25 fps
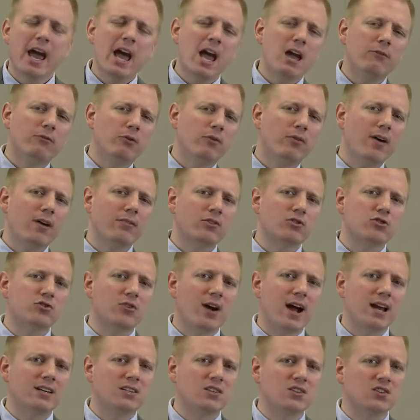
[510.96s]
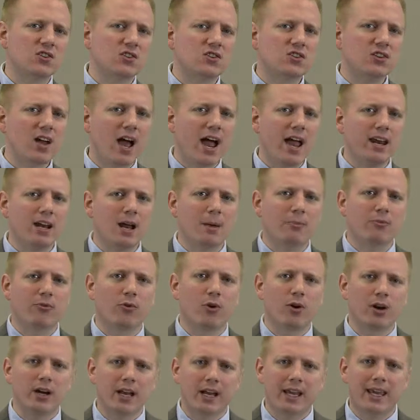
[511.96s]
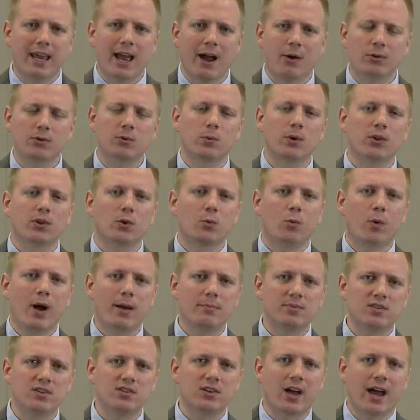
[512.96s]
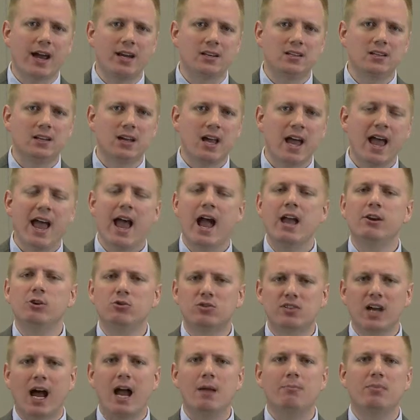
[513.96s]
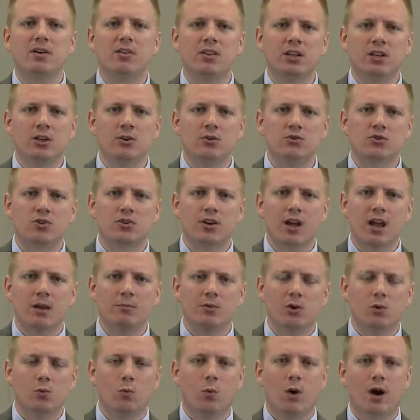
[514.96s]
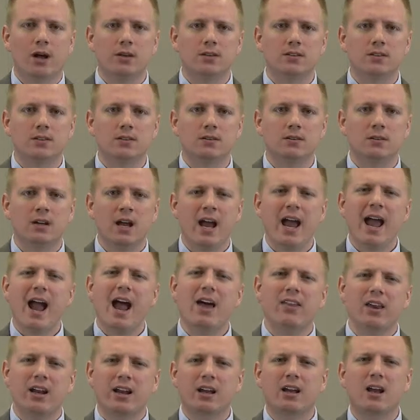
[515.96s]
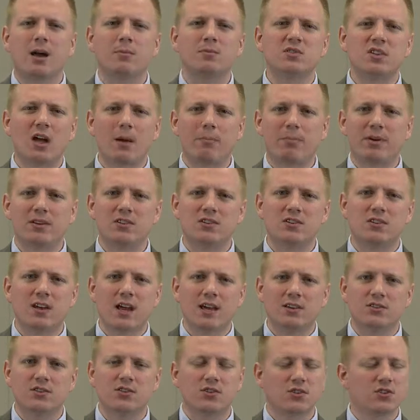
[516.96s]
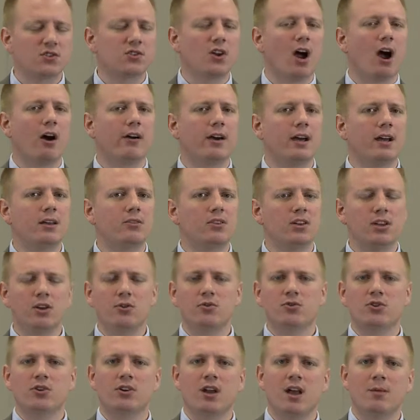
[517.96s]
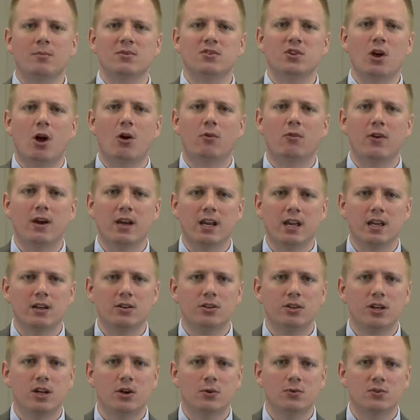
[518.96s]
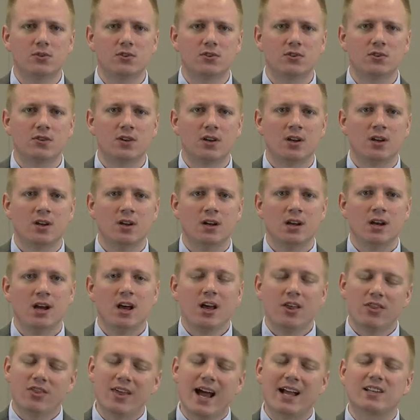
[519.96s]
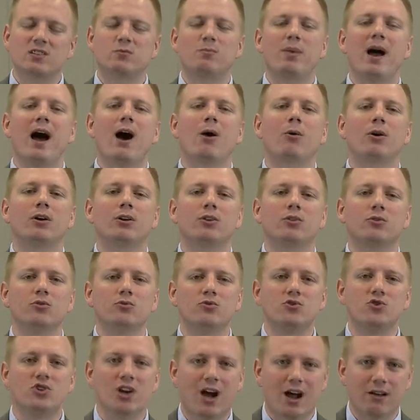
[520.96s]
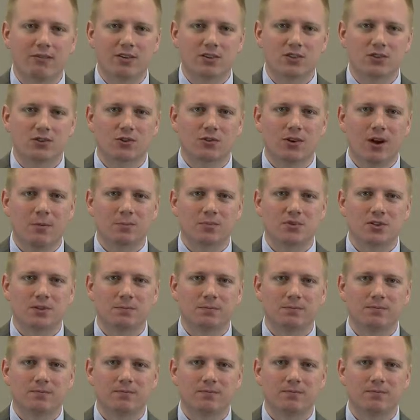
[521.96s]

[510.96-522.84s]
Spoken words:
If you've ever tried to sign up for an account with a website and you type in the username you want, and then it comes up and says, sorry, the username is already in use. That's powered through JavaScript.